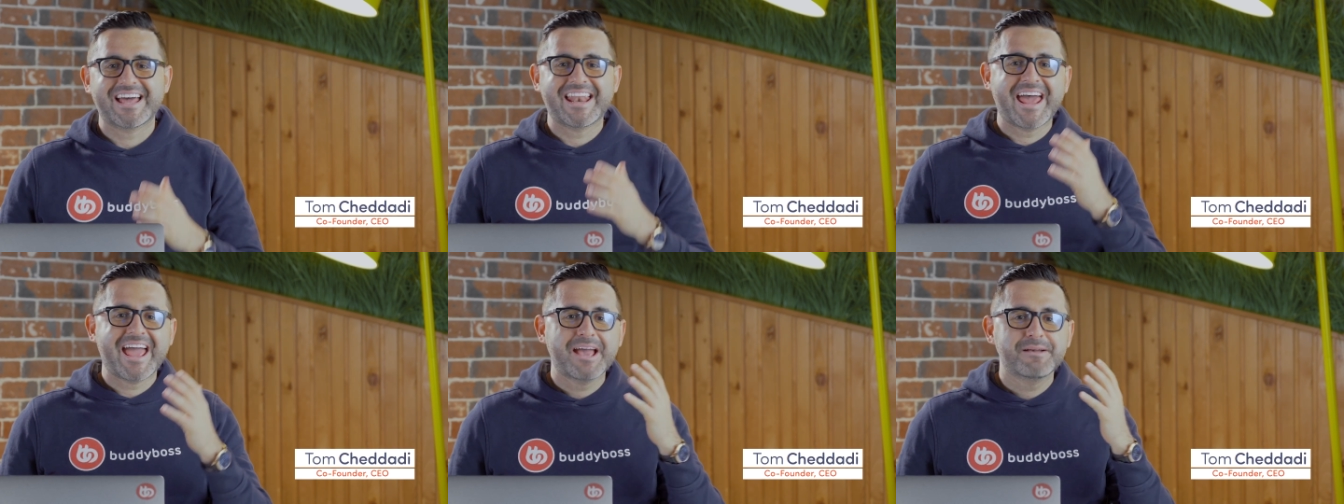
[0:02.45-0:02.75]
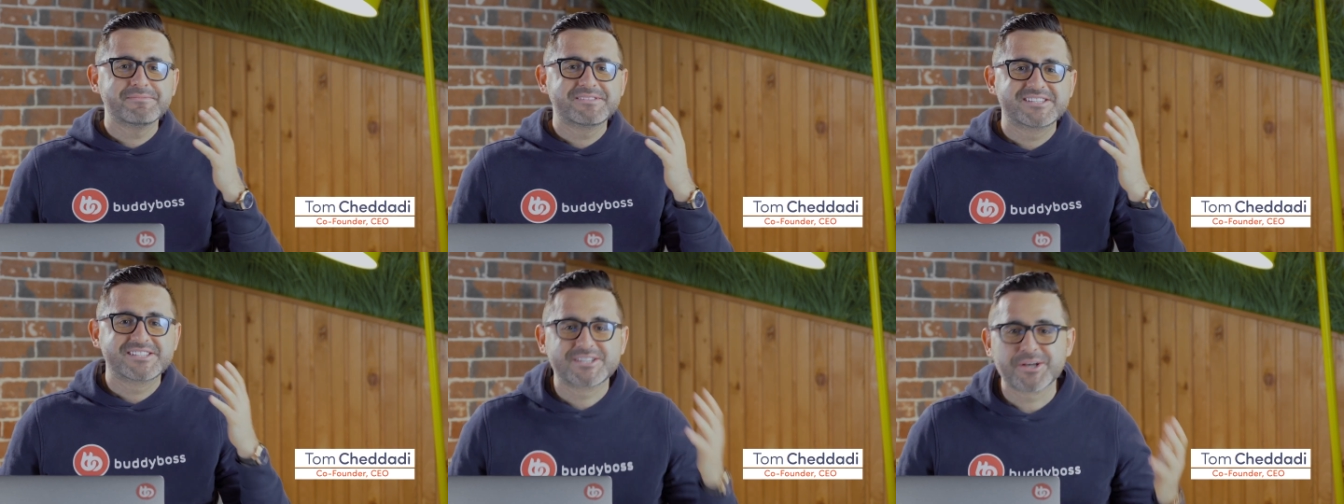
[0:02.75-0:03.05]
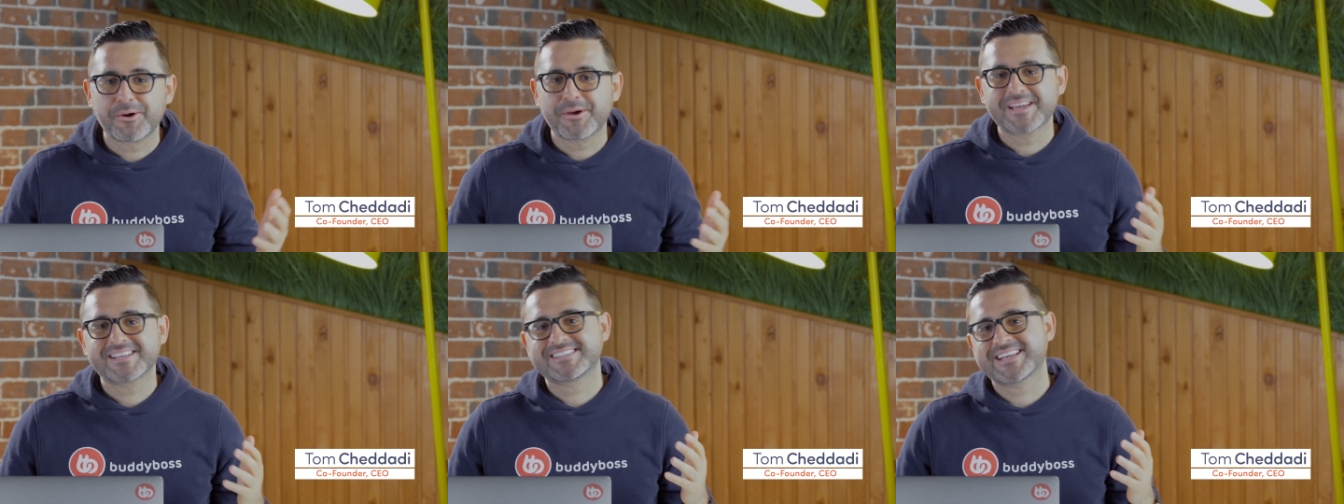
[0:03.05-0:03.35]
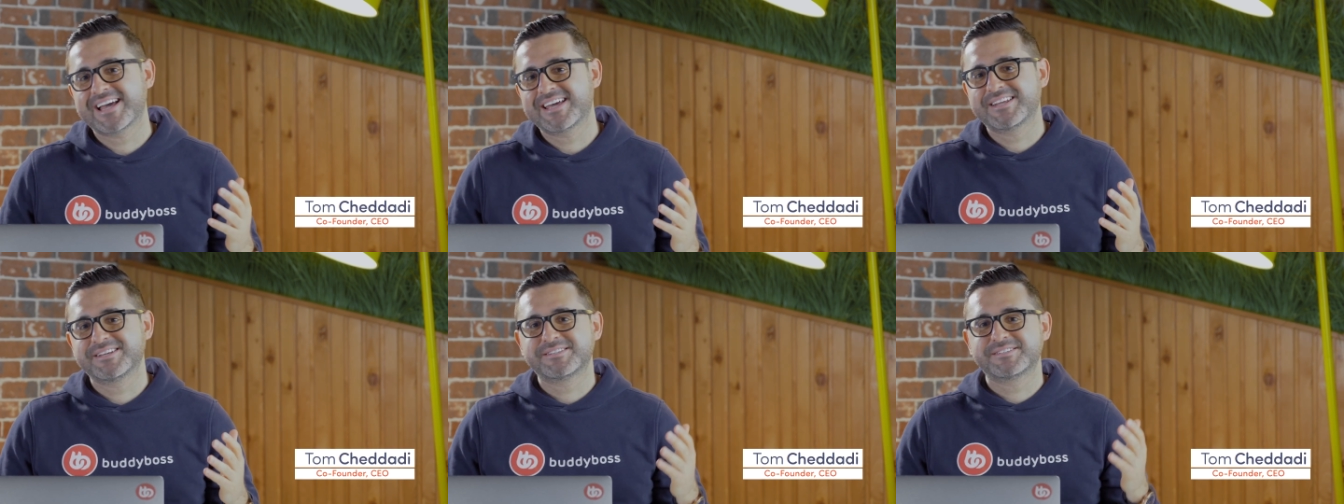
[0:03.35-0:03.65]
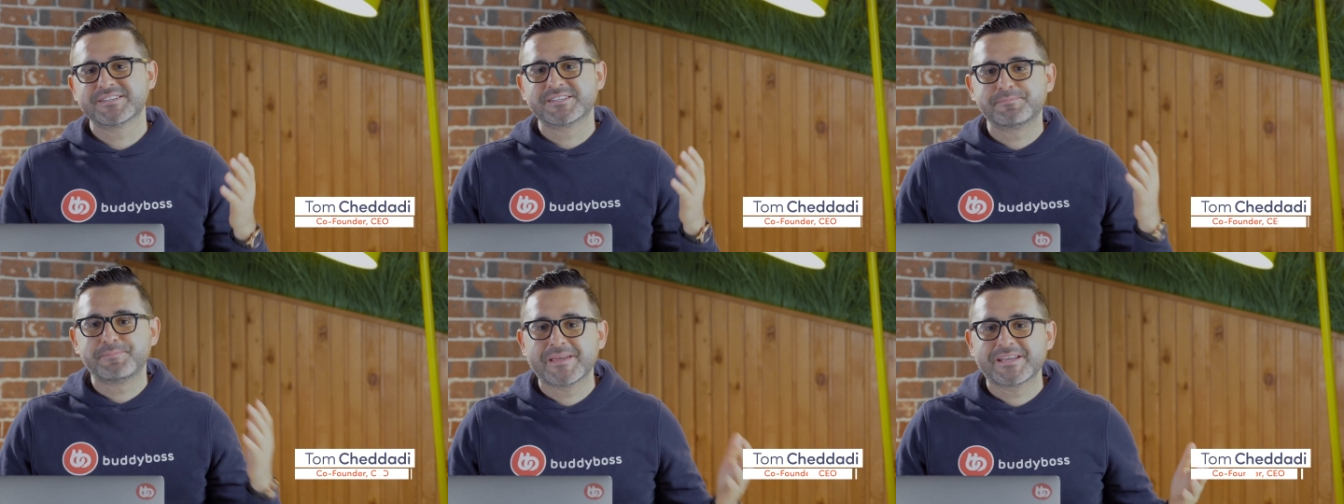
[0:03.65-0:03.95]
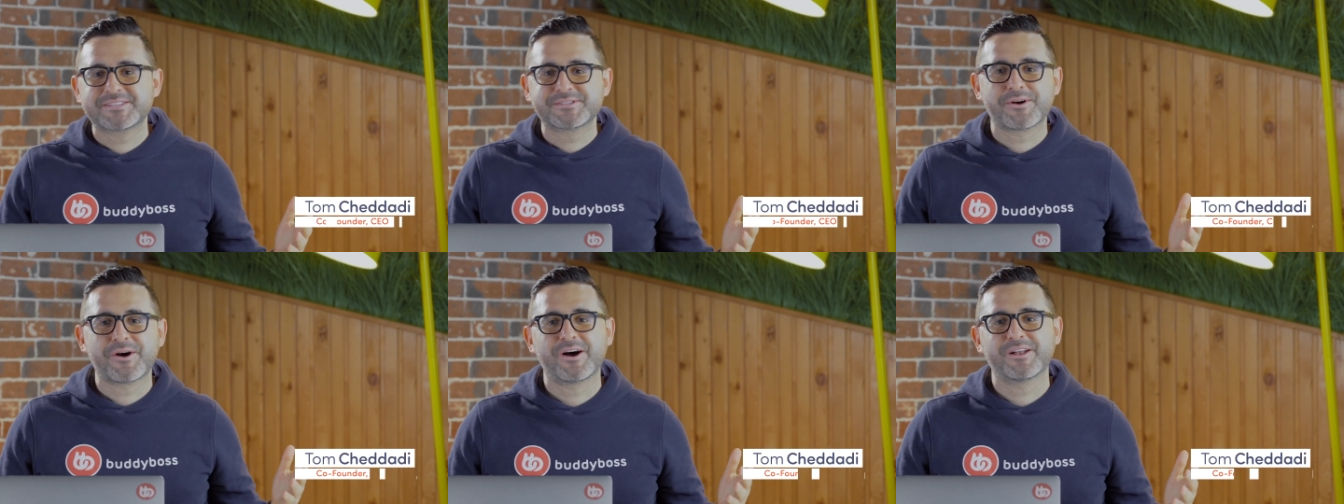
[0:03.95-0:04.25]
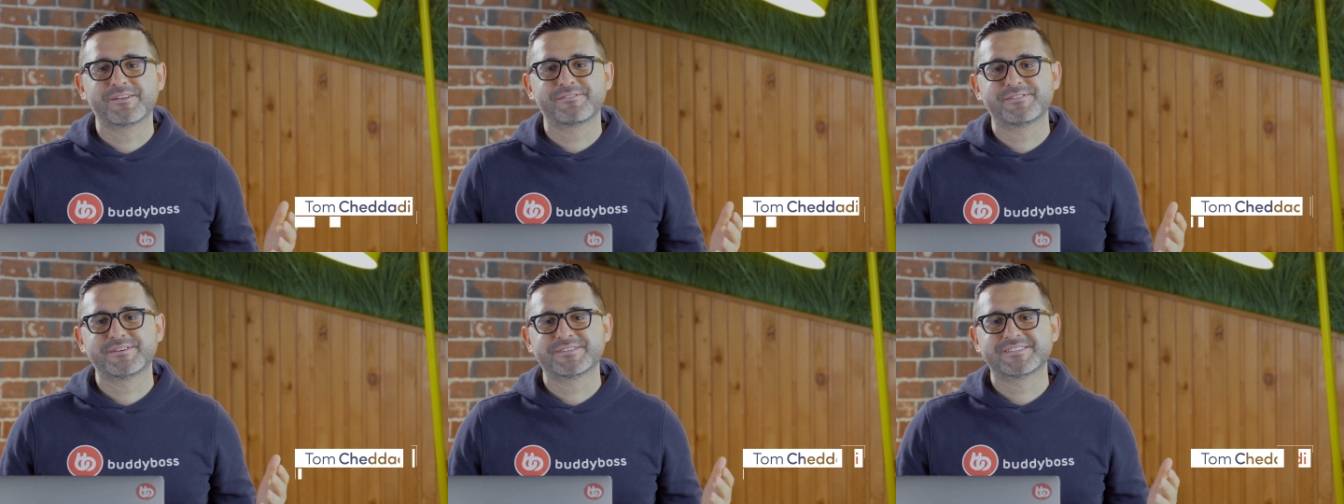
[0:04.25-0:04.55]
and I am so excited to speak to
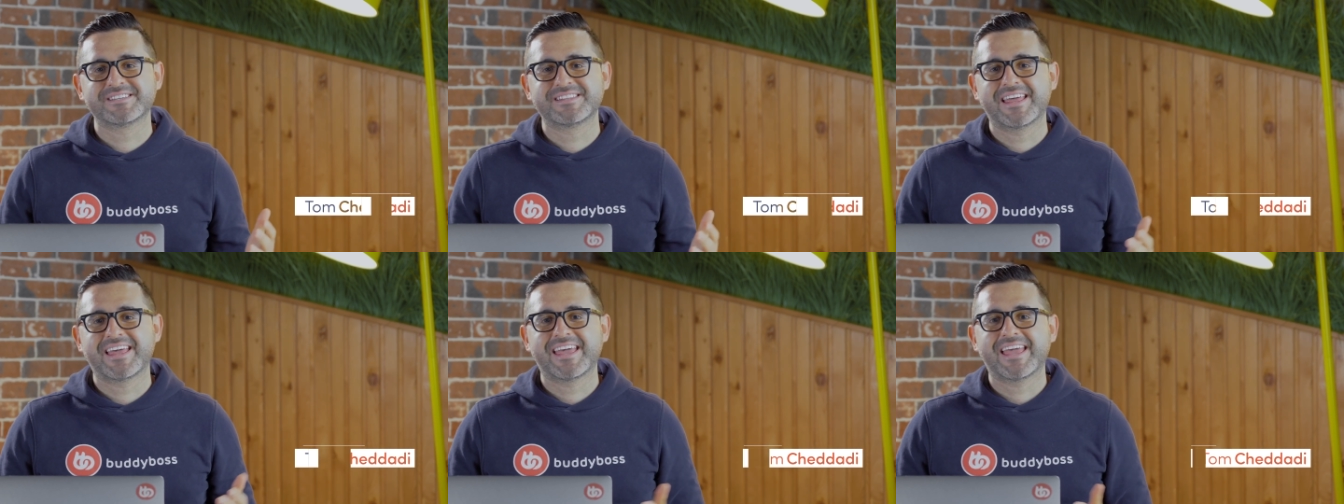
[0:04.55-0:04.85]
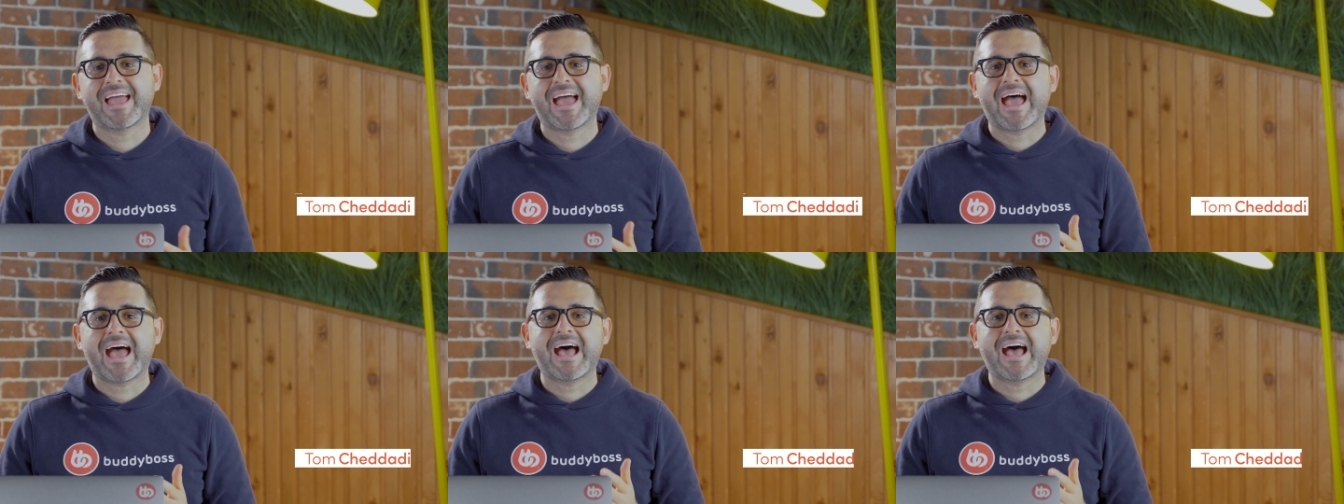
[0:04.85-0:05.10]
all of you today